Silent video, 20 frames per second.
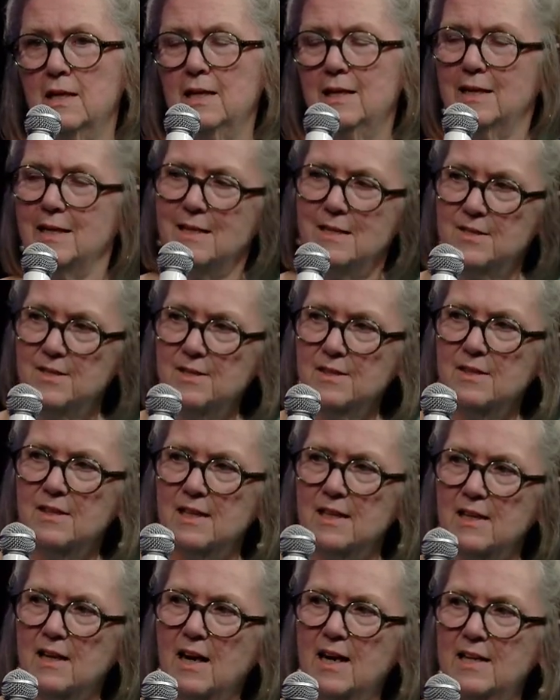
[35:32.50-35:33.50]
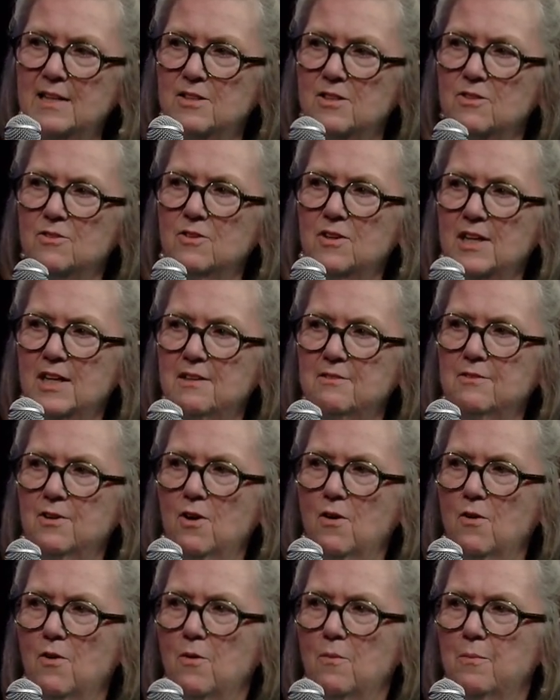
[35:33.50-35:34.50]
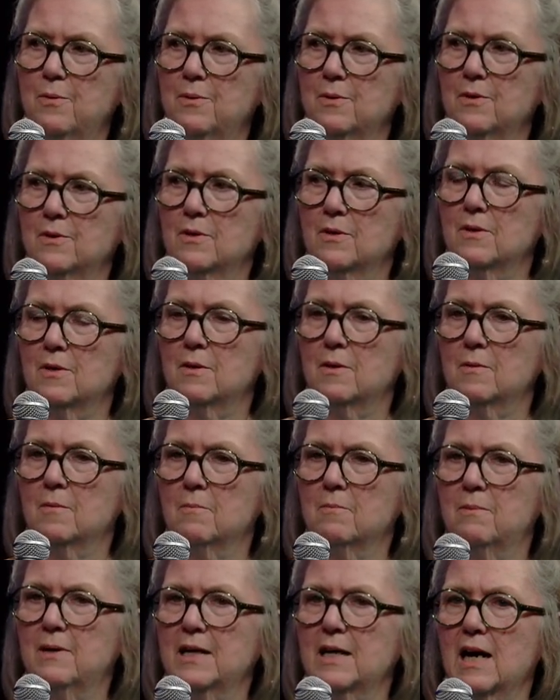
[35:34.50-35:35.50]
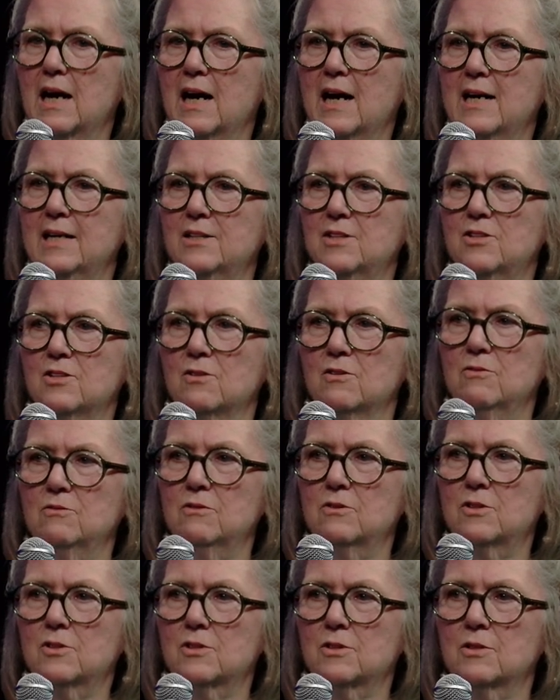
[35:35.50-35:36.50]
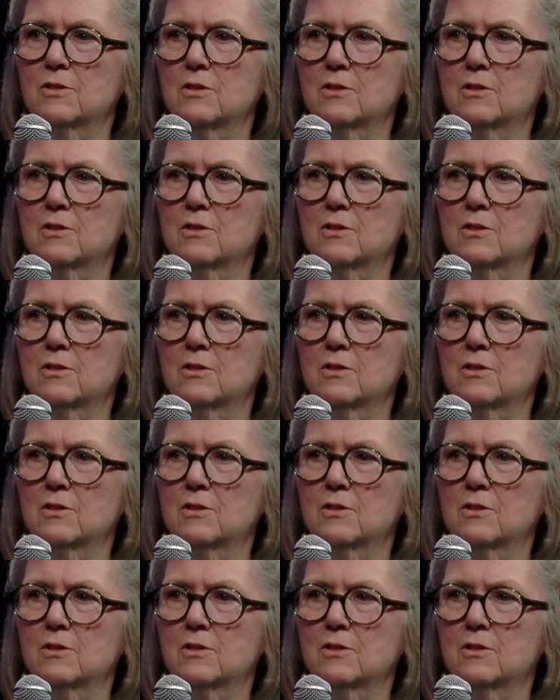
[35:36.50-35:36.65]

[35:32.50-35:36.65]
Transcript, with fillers: it isn't that I don't have hope, but I don't